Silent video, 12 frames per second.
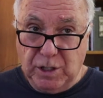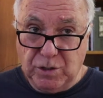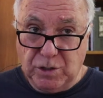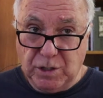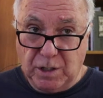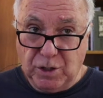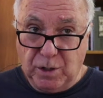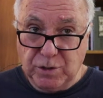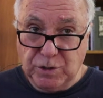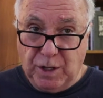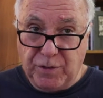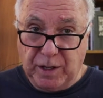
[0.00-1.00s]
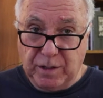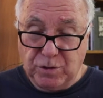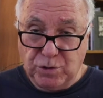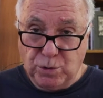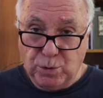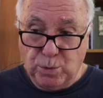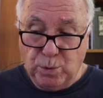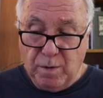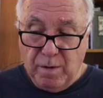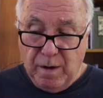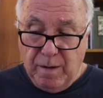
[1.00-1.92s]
teaches that there is nothing to